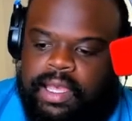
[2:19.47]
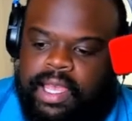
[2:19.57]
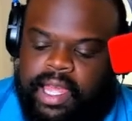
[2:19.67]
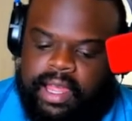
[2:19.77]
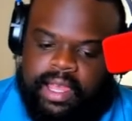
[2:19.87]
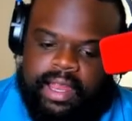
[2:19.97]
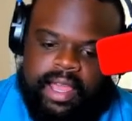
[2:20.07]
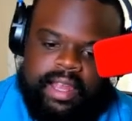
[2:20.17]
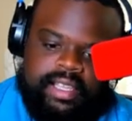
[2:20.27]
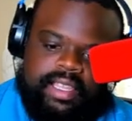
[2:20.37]
And I
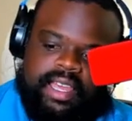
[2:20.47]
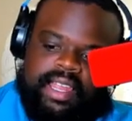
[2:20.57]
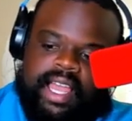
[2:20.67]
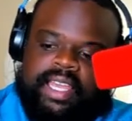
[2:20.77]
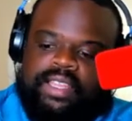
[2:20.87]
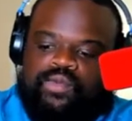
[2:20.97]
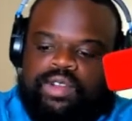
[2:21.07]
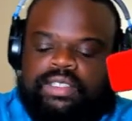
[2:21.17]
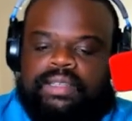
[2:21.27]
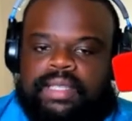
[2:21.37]
understand. I get the
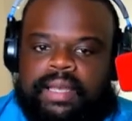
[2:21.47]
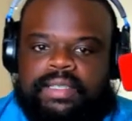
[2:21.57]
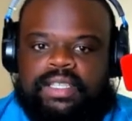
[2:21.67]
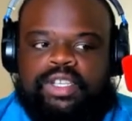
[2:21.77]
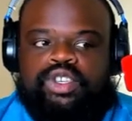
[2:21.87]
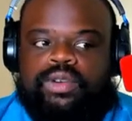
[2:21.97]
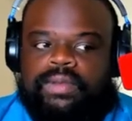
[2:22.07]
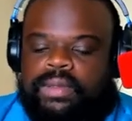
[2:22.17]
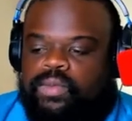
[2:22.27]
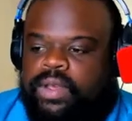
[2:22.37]
world sometimes as a joke.
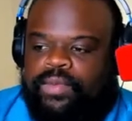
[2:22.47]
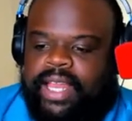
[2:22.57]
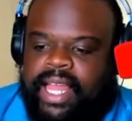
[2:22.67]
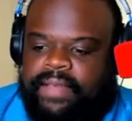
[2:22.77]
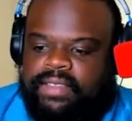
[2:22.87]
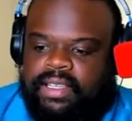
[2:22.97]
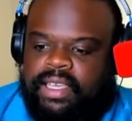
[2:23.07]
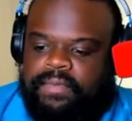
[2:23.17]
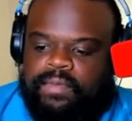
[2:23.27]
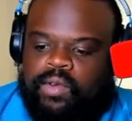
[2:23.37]
We, we laugh to
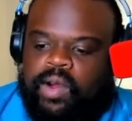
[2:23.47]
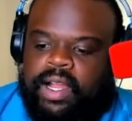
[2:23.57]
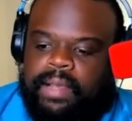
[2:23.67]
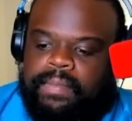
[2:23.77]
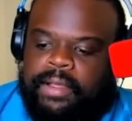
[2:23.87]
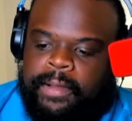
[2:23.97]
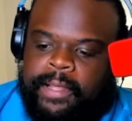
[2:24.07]
keep from crying. But